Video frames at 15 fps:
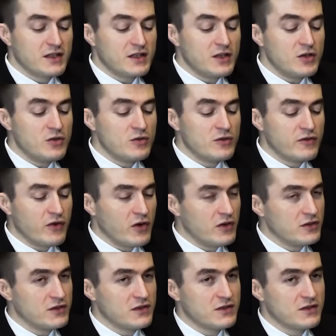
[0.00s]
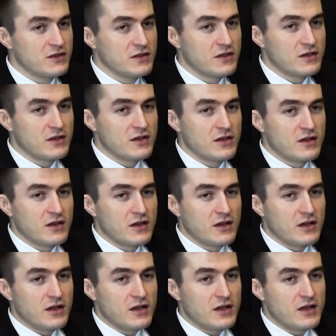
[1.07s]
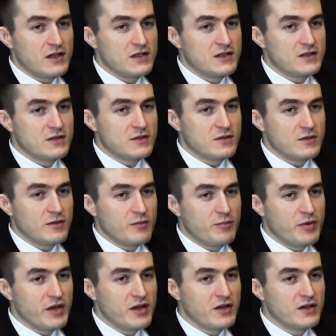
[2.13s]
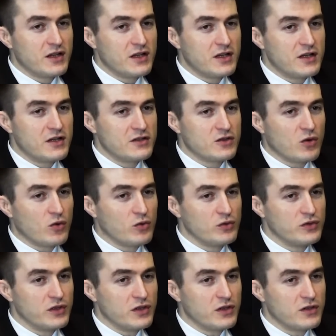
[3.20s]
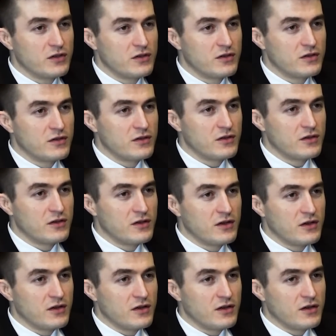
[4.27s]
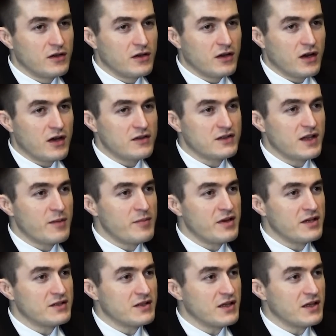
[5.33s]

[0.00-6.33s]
that the universe is bigger than it is older. How does that make